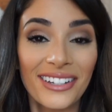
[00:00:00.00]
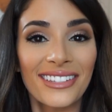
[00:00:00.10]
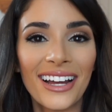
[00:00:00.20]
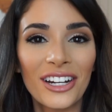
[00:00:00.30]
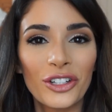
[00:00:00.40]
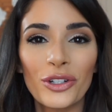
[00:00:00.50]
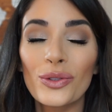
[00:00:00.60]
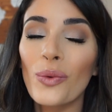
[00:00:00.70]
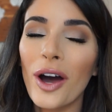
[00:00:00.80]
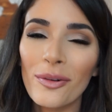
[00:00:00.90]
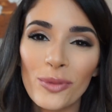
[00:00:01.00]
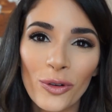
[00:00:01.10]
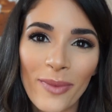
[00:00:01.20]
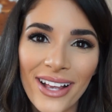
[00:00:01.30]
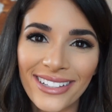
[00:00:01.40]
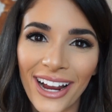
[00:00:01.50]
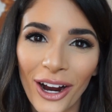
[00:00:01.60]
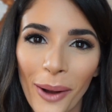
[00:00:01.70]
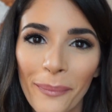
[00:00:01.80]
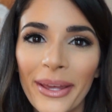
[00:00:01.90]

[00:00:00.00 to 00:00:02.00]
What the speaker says: and decided to use waterproof mascara